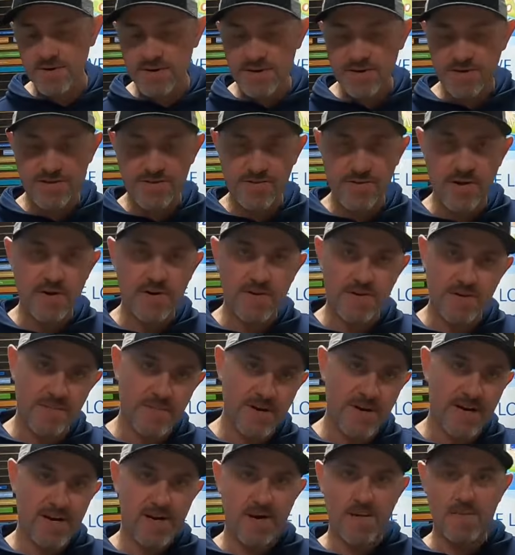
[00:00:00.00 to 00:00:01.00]
put your shroud on the
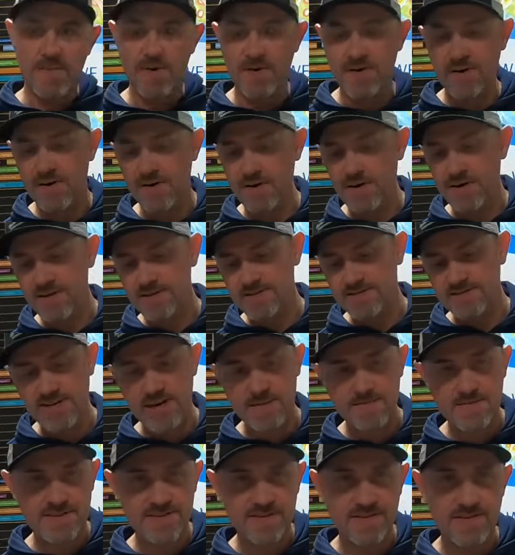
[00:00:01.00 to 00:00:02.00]
back of your motor,
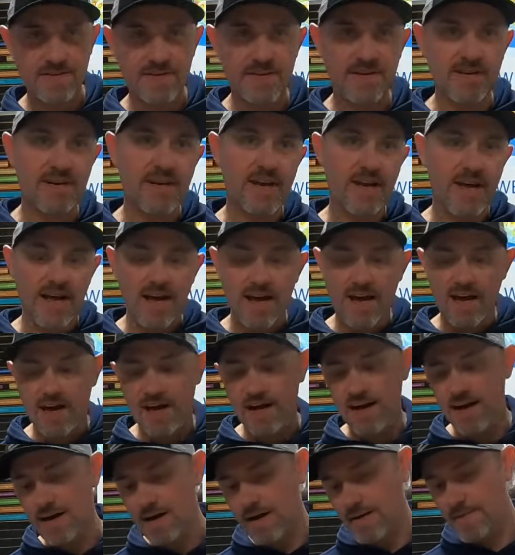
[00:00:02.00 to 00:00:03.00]
time to do it.
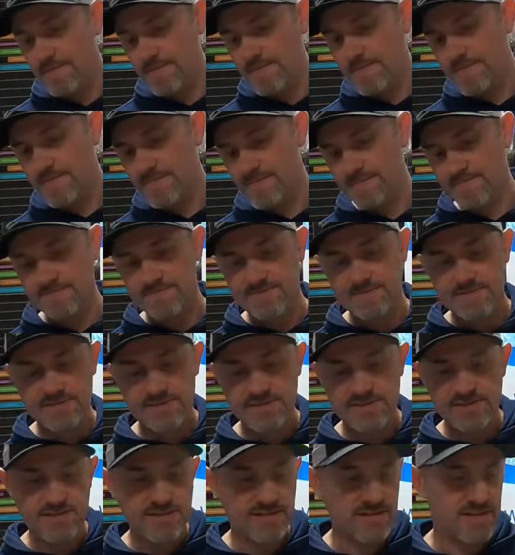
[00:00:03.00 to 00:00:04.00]
It's
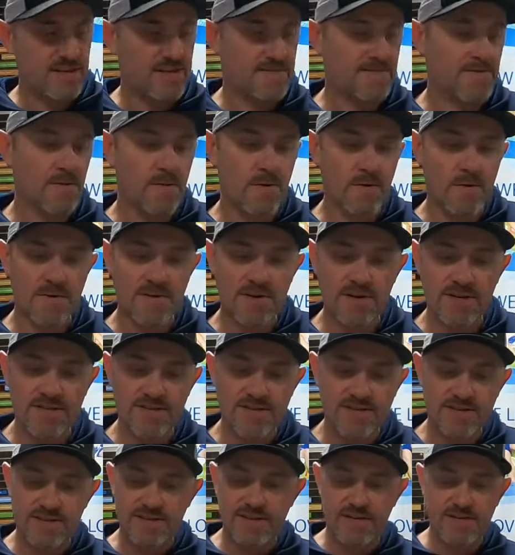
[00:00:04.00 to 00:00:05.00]
just a
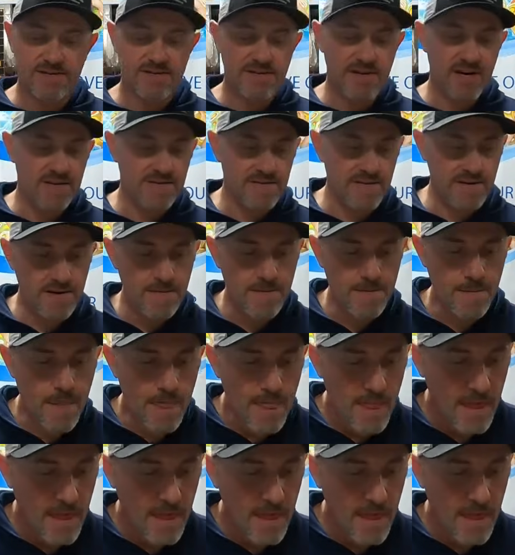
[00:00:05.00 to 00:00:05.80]
1/4-inch nut driver.